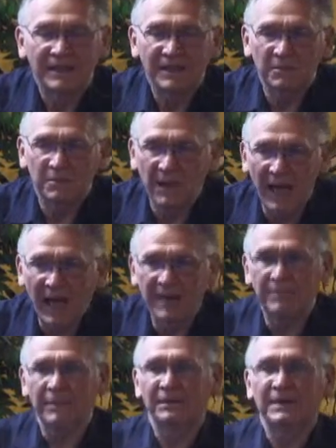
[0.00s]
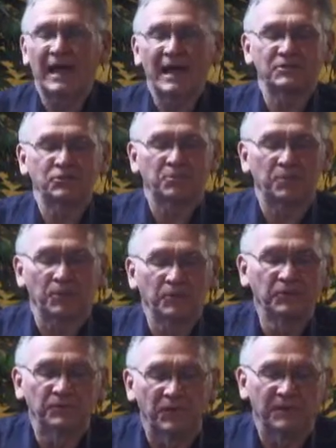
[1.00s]
the Bible has
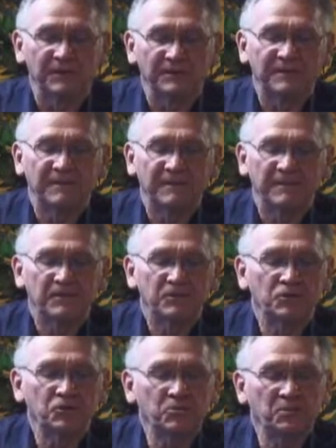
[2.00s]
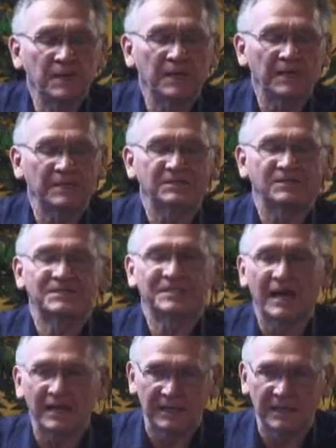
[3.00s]
approval to be
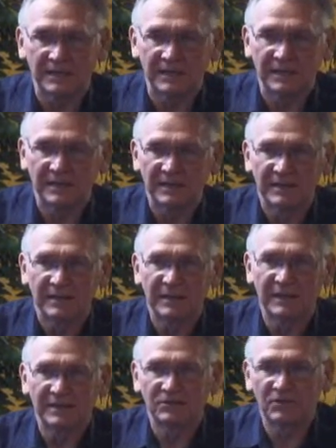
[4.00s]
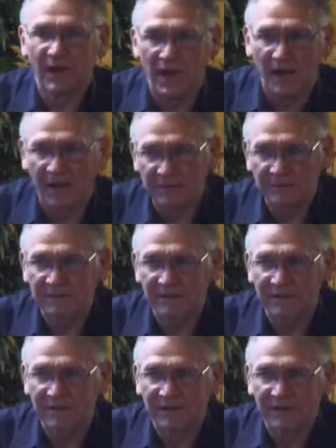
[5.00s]
studied and taught
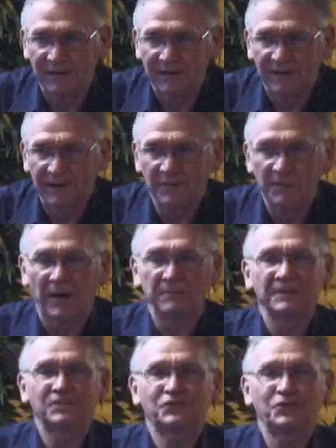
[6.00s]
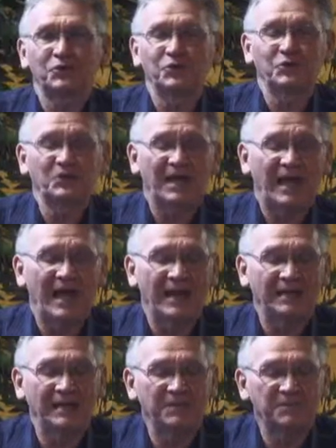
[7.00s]
in public school
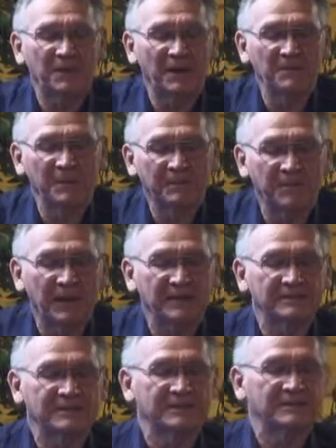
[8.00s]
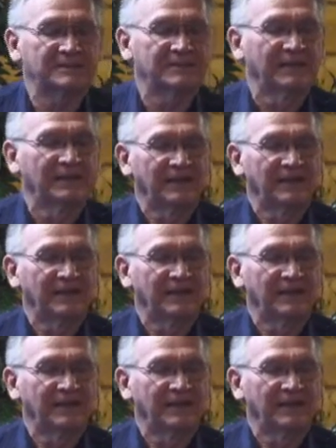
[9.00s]
and in public places